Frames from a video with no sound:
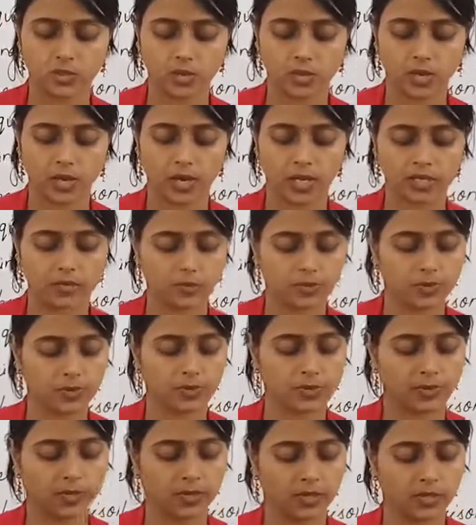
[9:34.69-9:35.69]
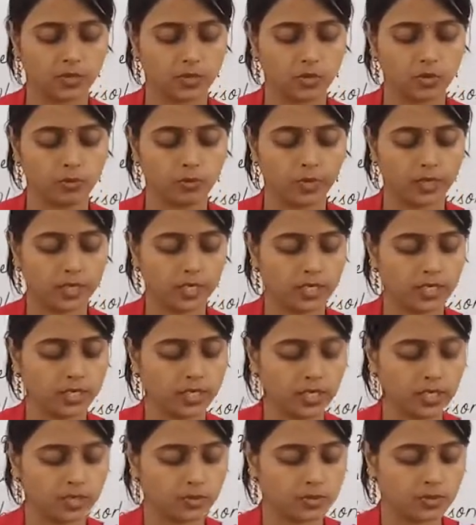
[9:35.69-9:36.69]
Joe has been reading too many
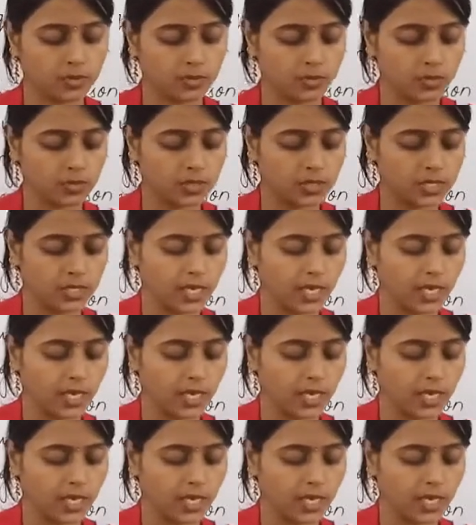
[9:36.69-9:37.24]
detective stories.